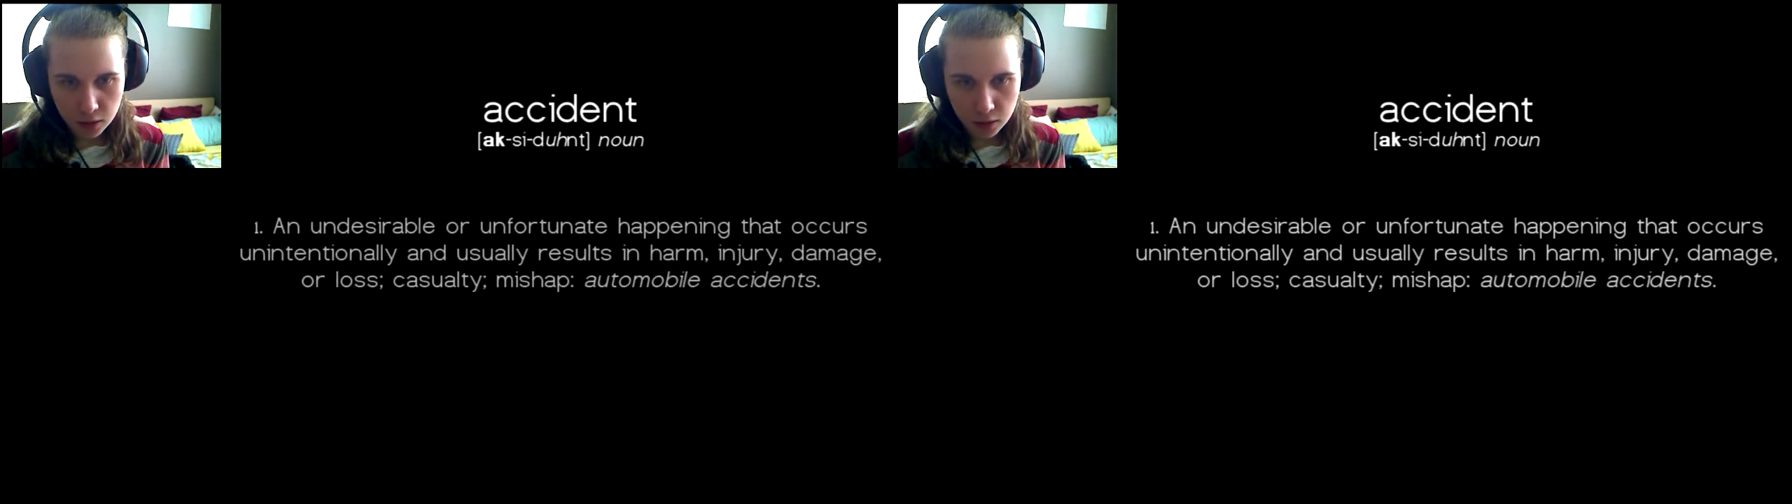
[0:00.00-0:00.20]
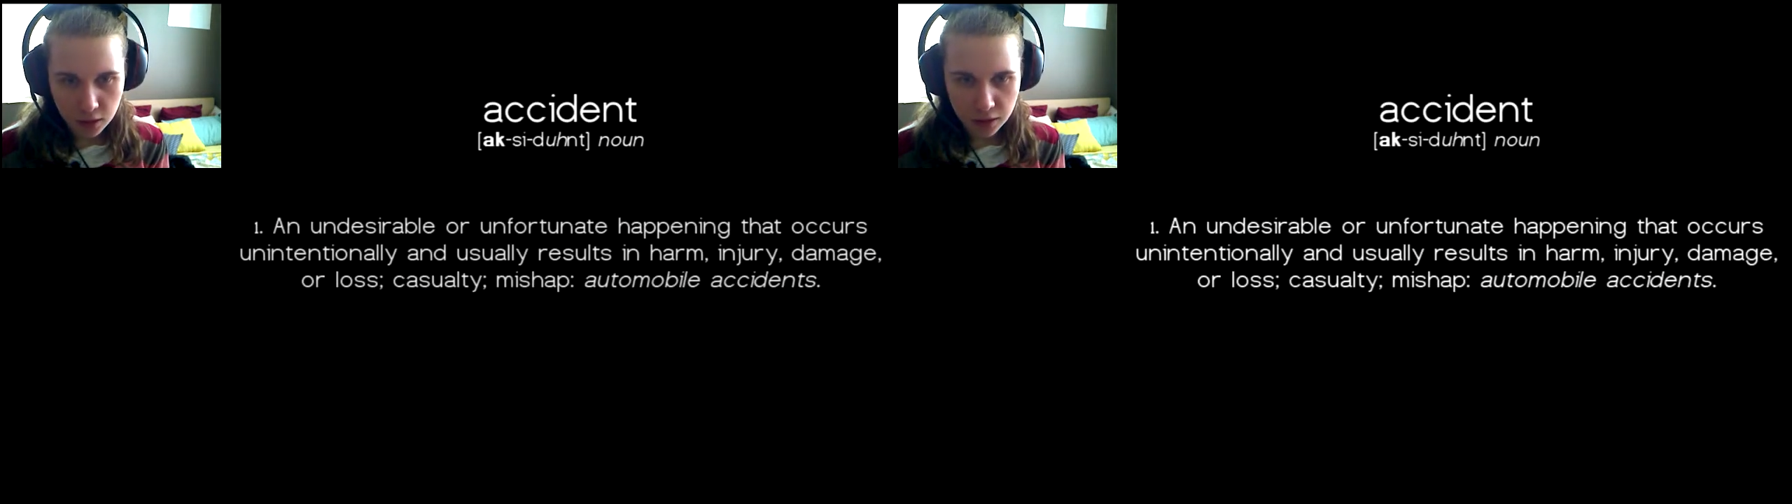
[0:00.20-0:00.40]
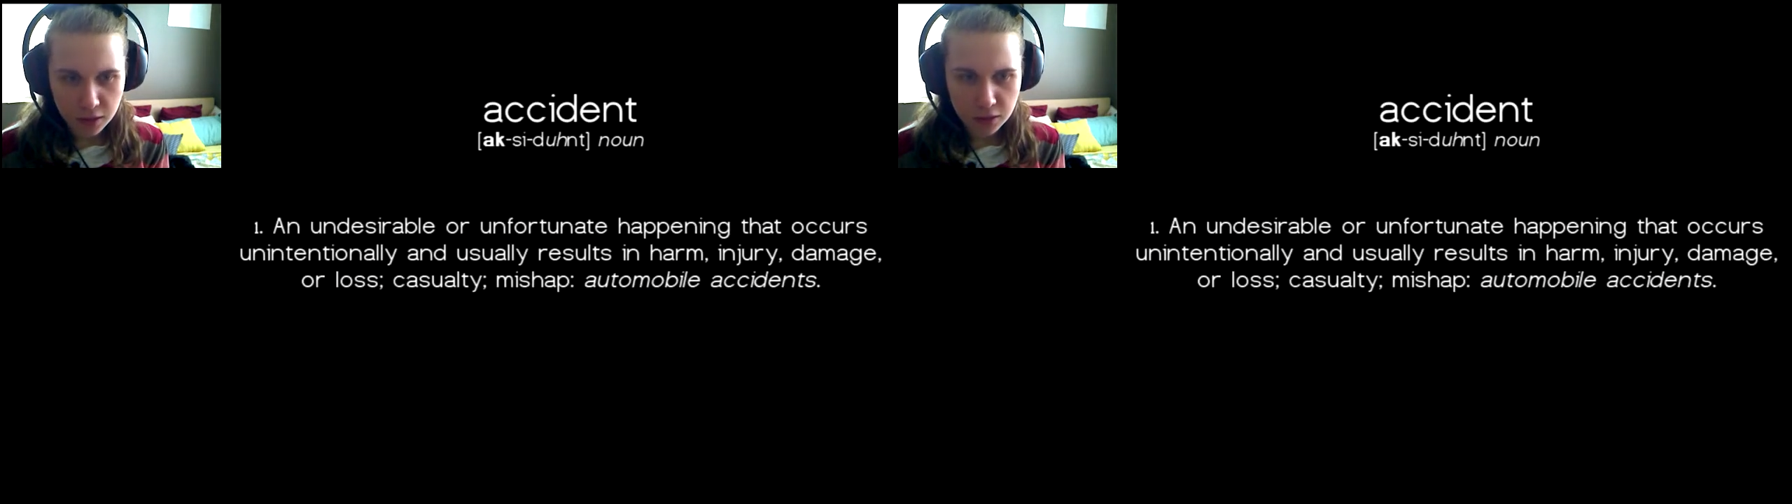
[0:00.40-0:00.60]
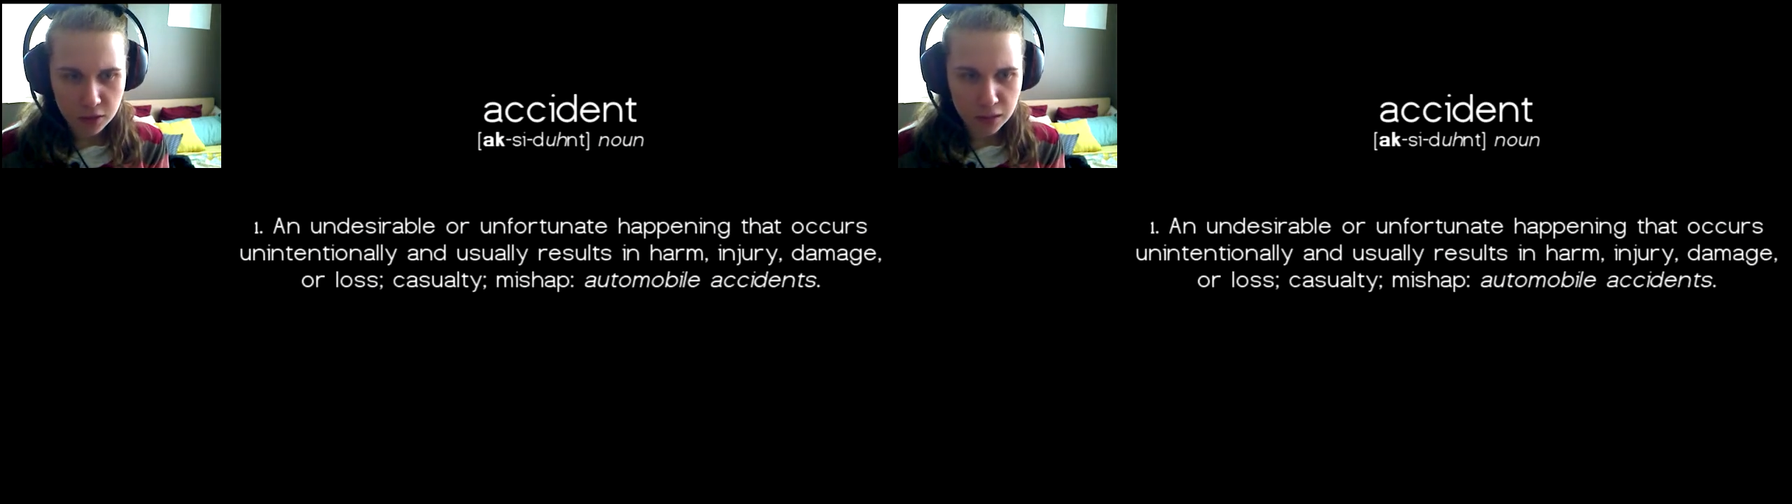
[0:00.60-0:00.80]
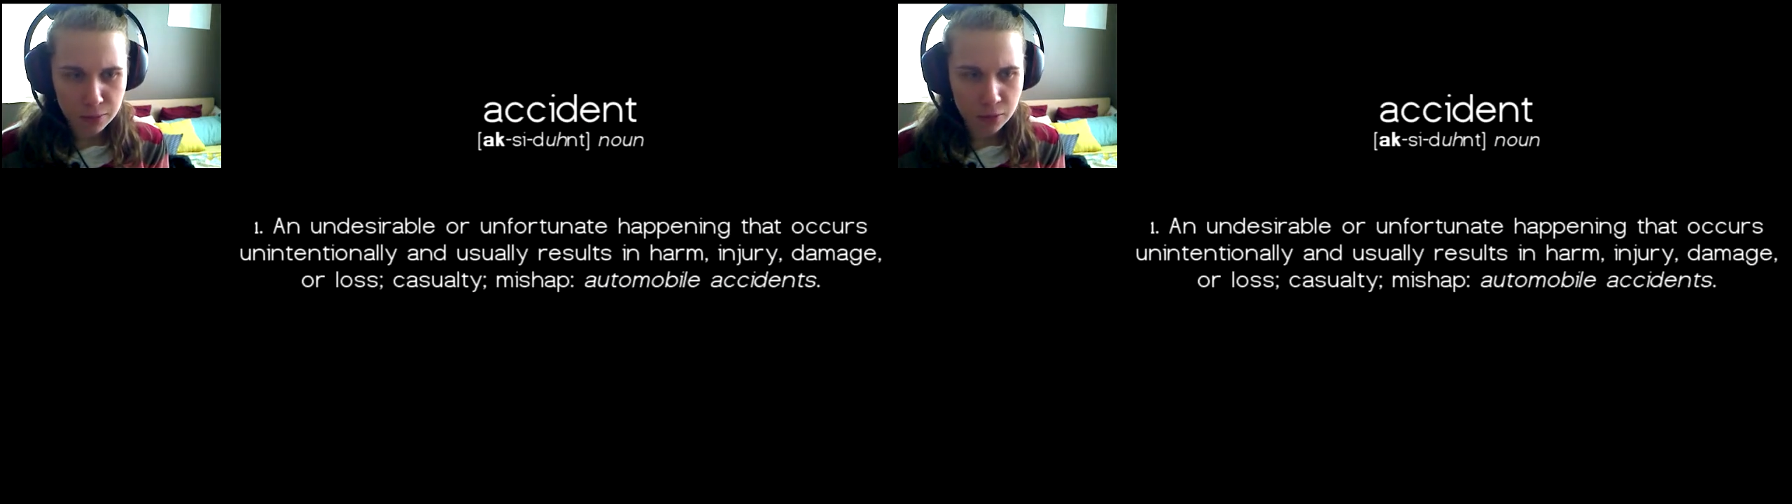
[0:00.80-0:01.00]
An
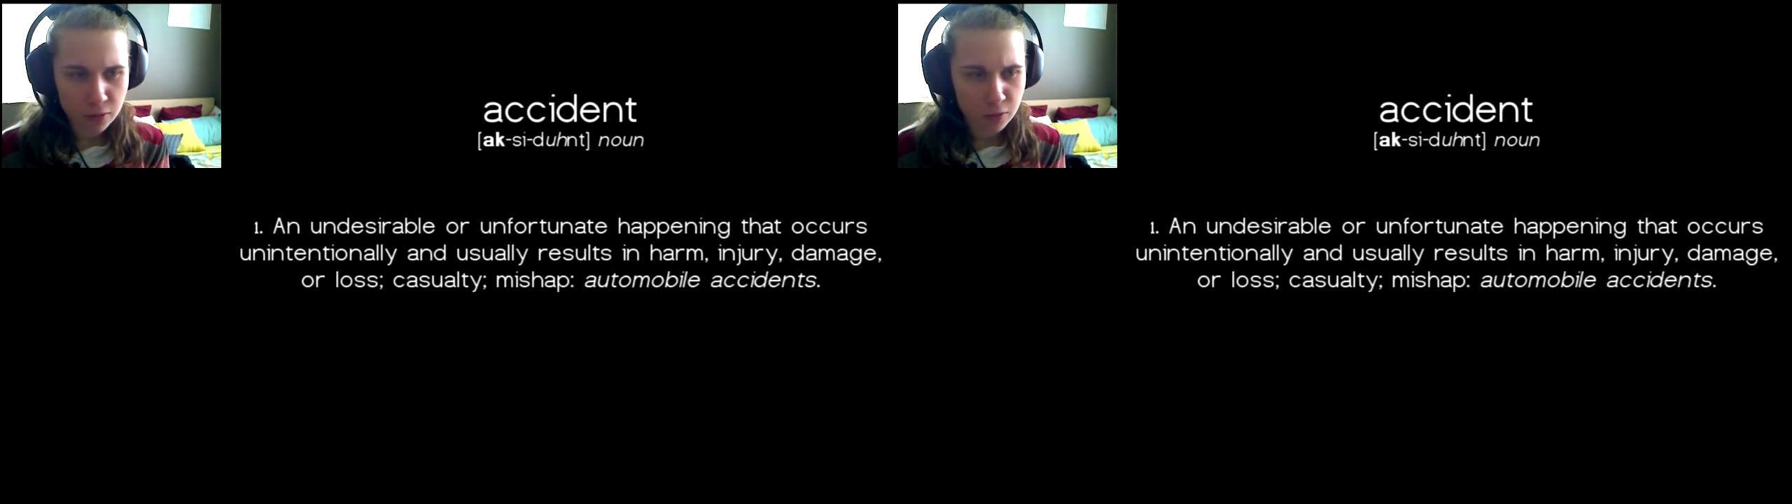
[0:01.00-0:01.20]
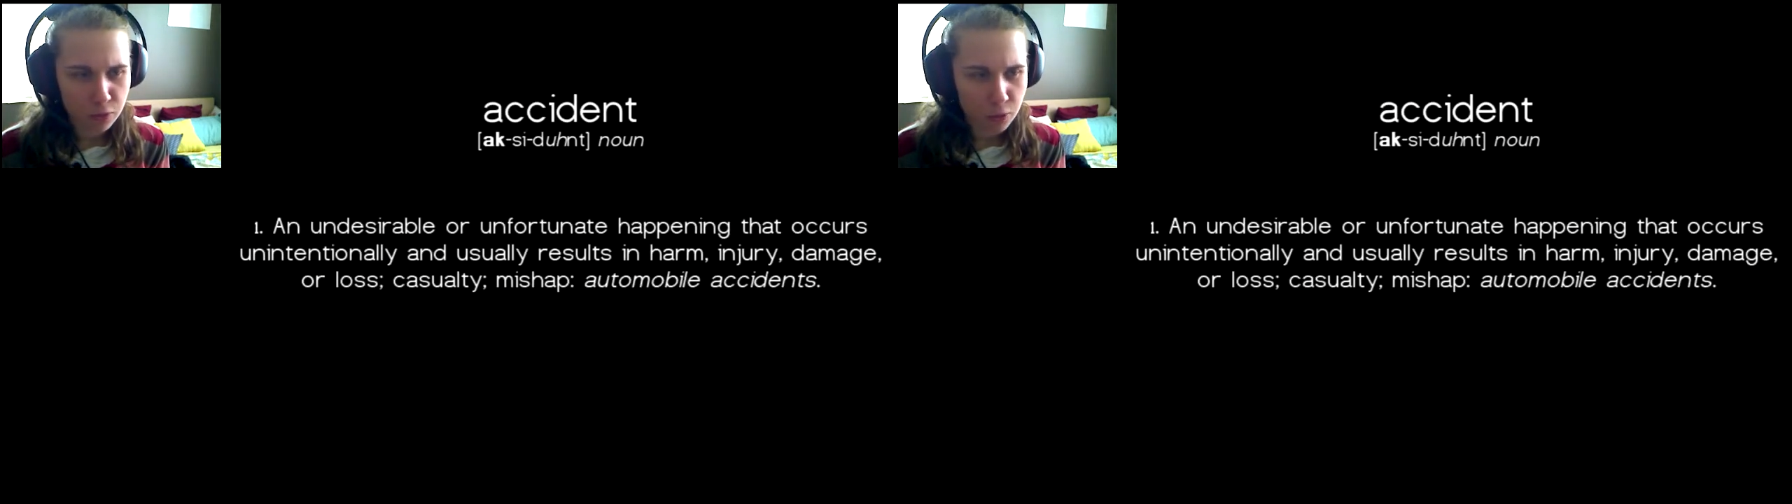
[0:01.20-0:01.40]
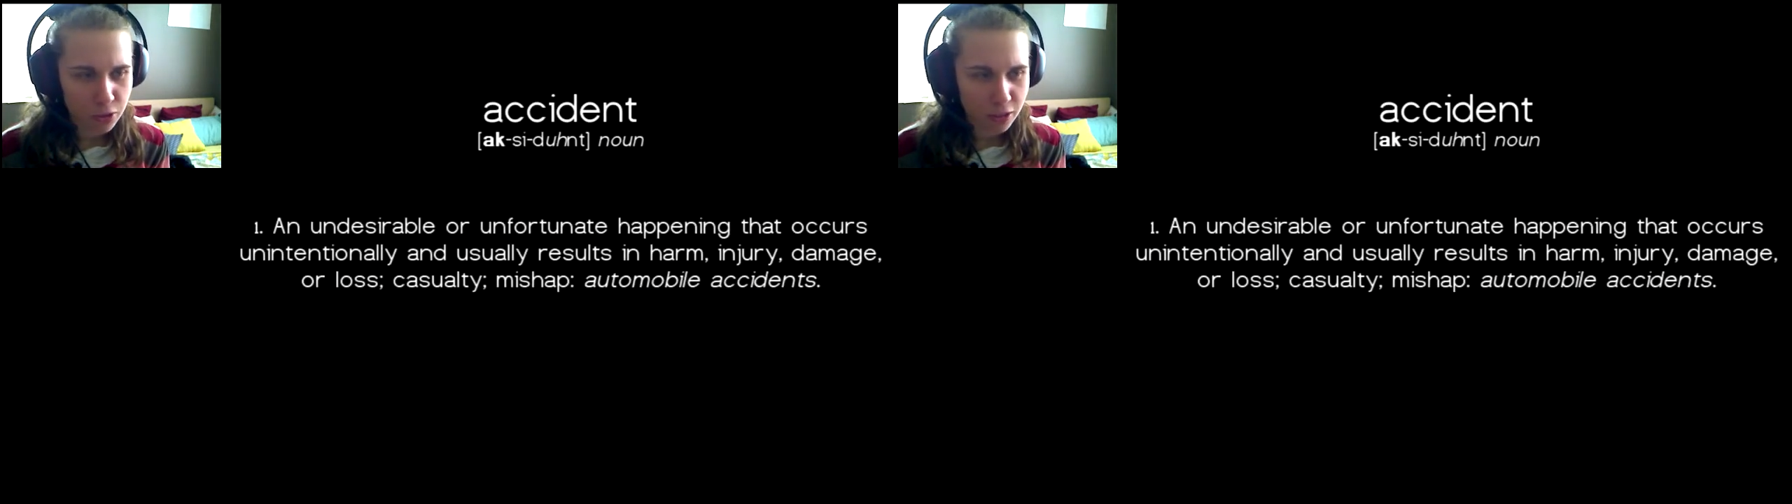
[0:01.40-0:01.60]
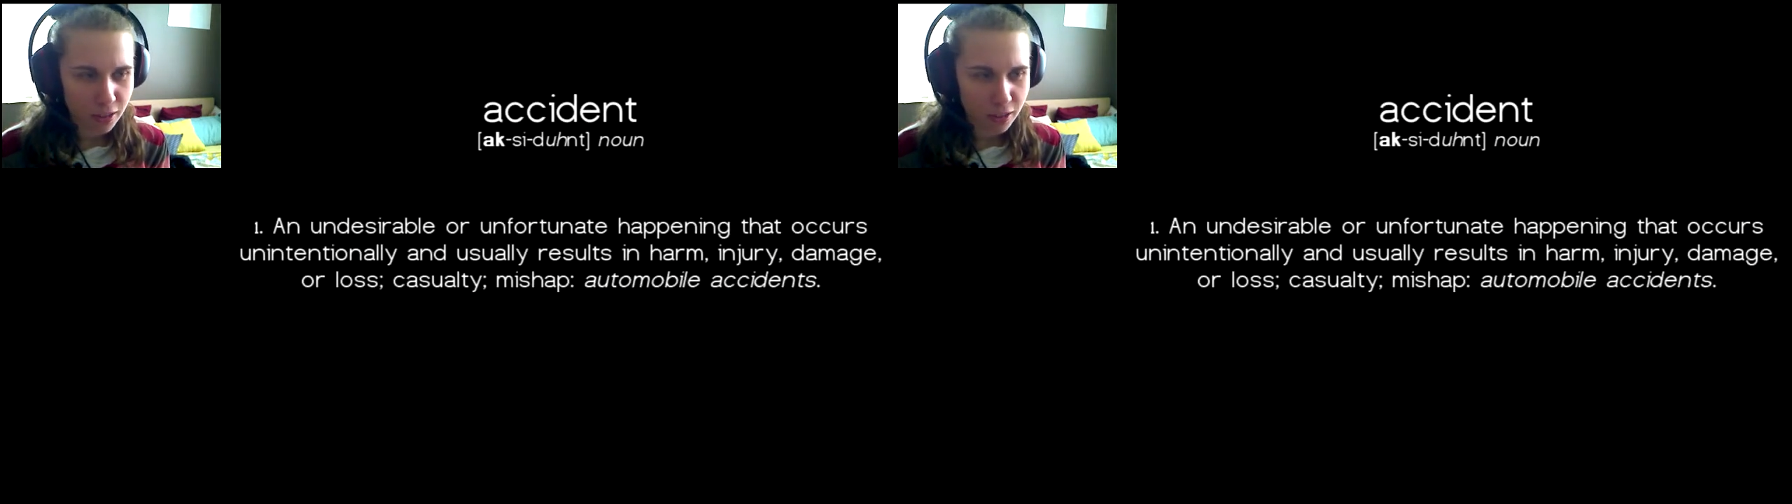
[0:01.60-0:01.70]
undesirable, unfortunate